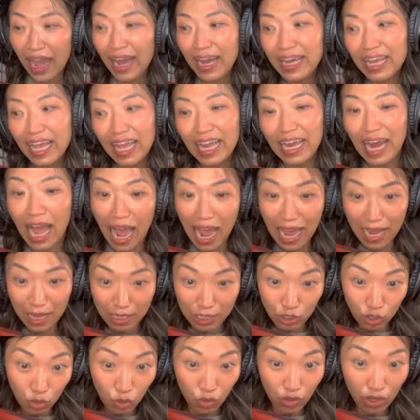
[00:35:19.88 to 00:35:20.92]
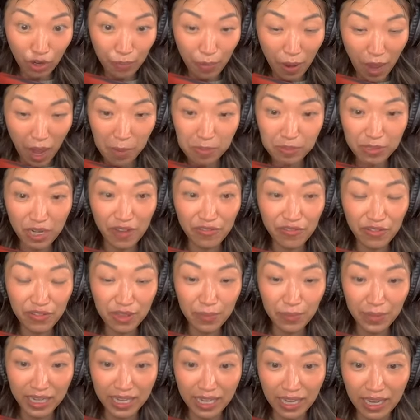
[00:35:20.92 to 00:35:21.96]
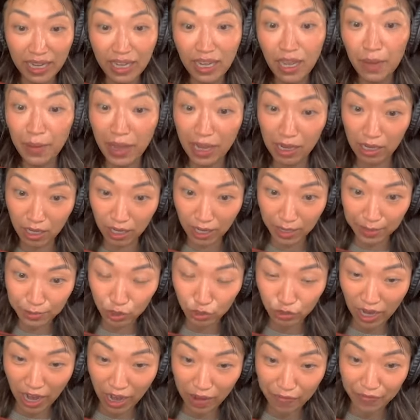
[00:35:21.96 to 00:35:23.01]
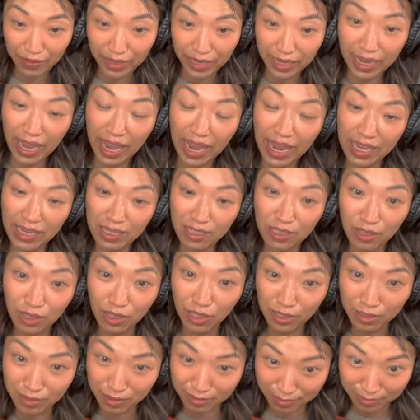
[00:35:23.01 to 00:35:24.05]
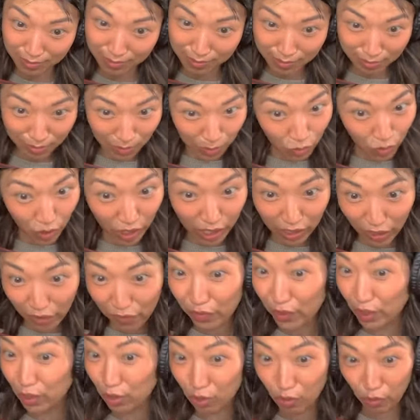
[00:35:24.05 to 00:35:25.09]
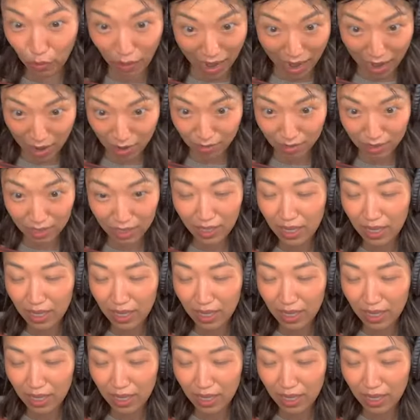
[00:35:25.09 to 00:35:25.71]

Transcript: Again, I sort of popped off at the beginning about Cubs traffic and the Wrigleyville crowd.